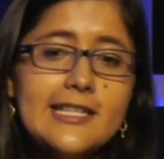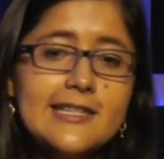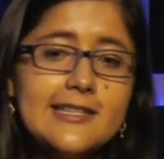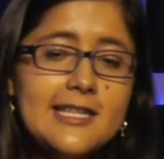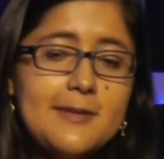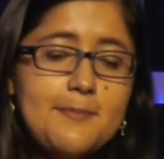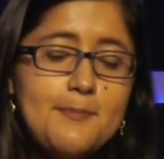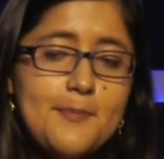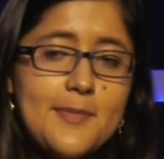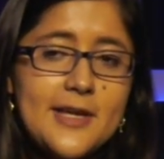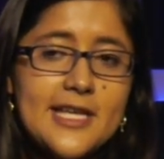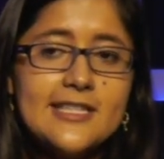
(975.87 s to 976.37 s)

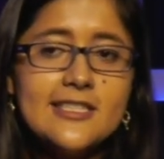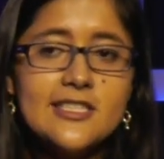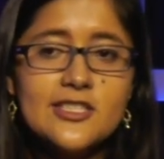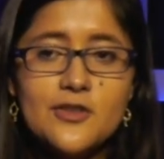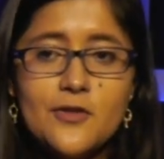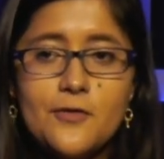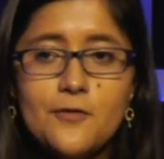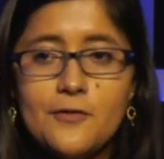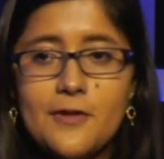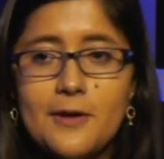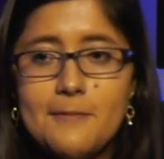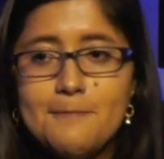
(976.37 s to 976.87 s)
depends
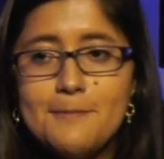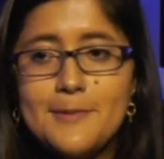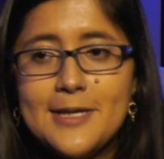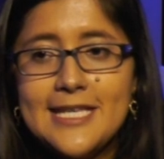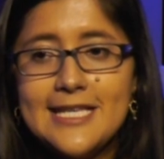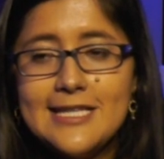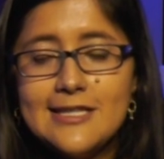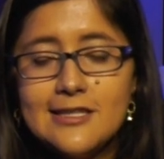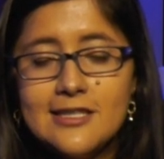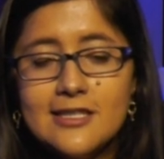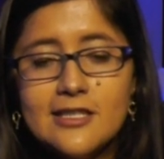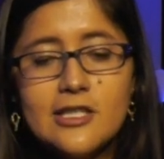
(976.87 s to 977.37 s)
on a
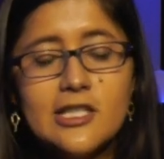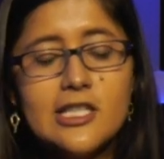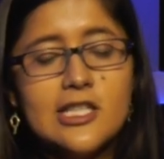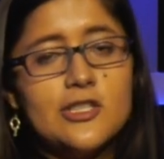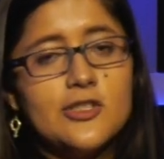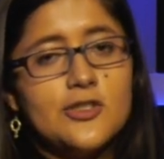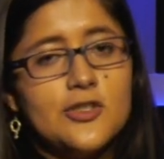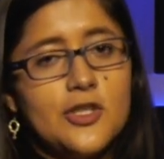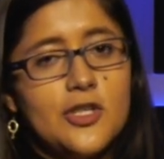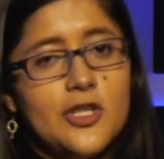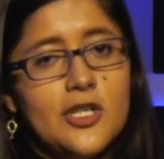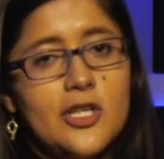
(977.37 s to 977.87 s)
build,
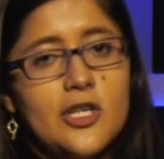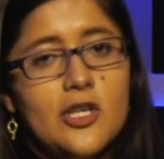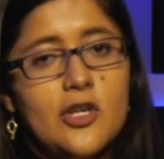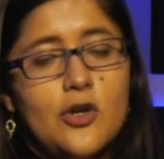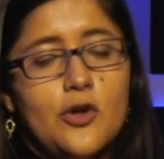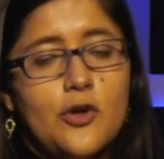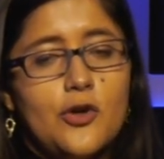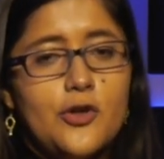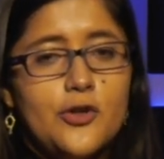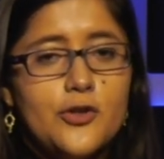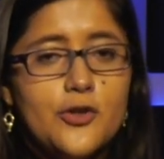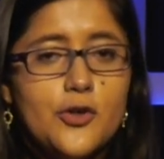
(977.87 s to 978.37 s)

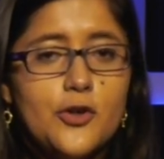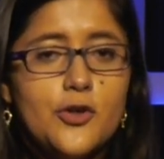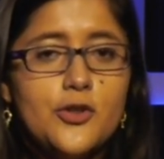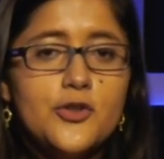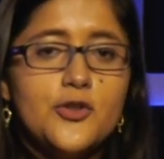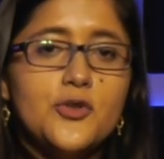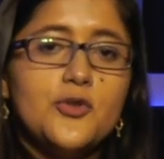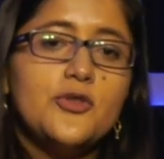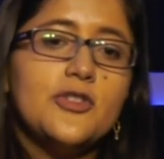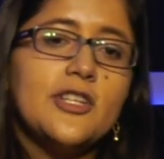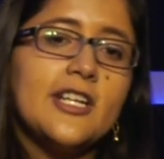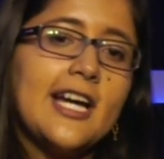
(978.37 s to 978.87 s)
or
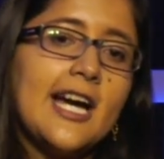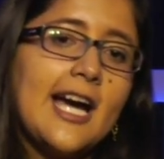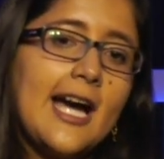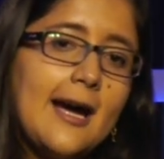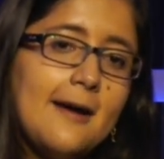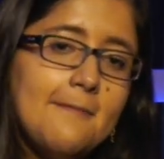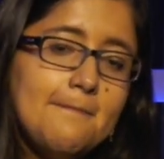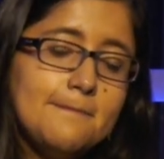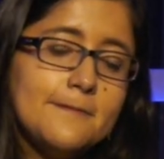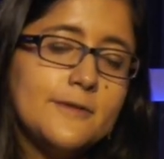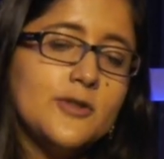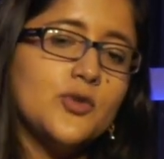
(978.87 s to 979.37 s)
you'd
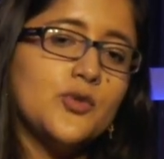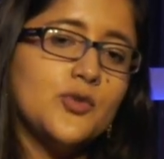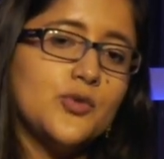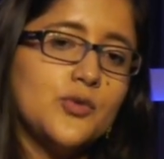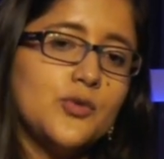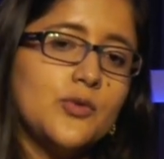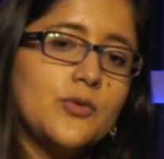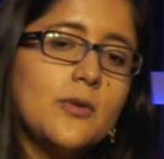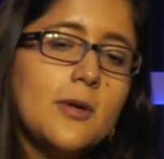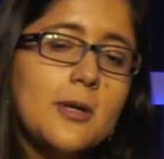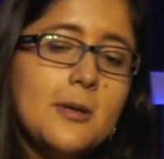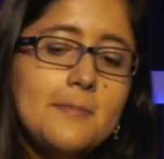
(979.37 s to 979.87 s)
have
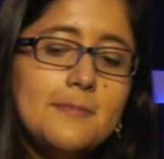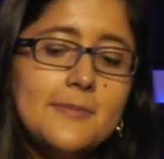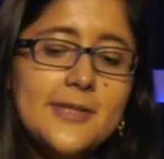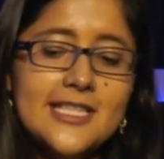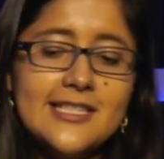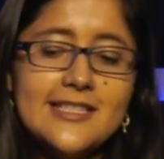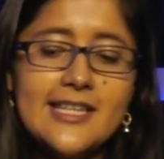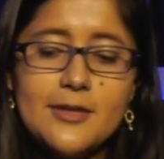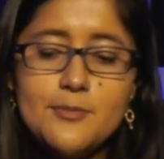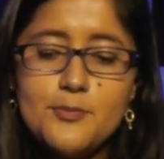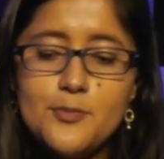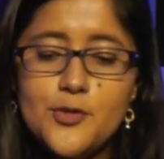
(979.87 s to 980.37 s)
to
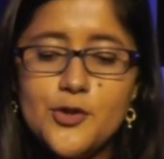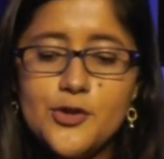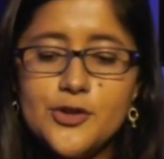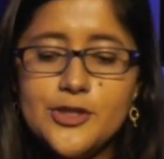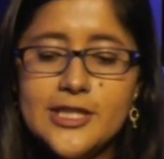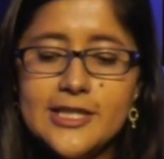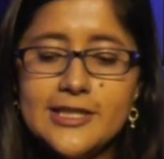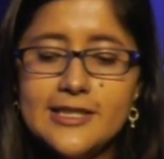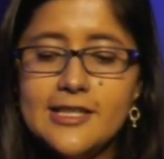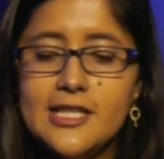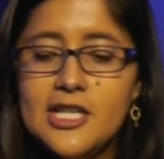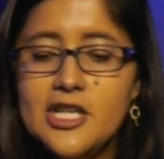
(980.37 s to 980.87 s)
build that
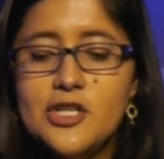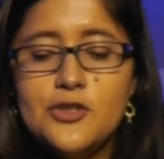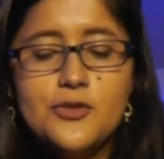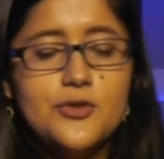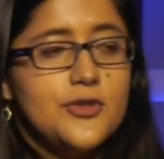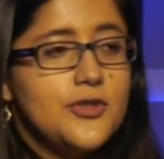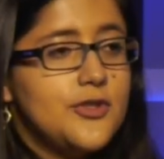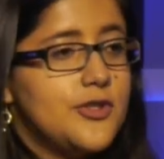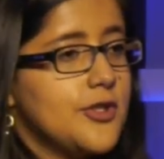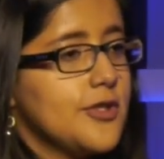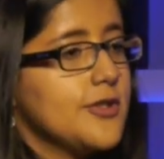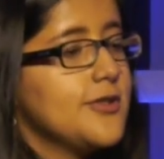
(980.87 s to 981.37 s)
project,
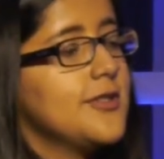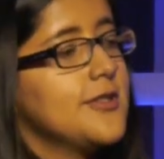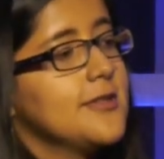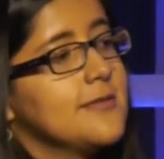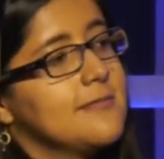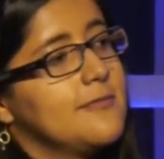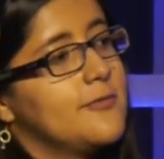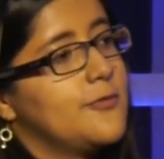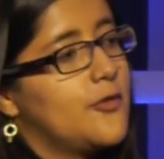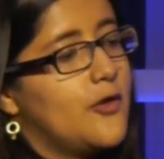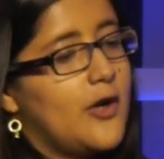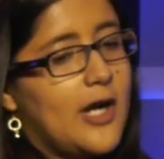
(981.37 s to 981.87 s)
you just
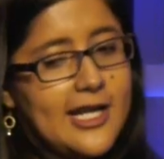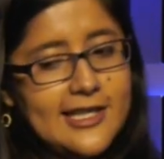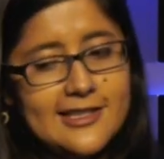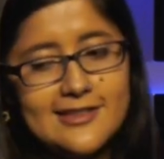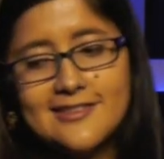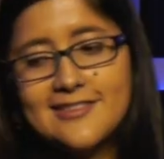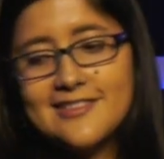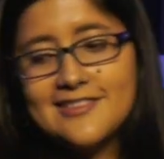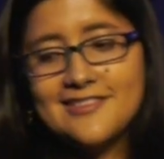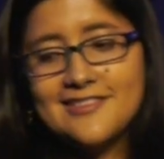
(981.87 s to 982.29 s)
write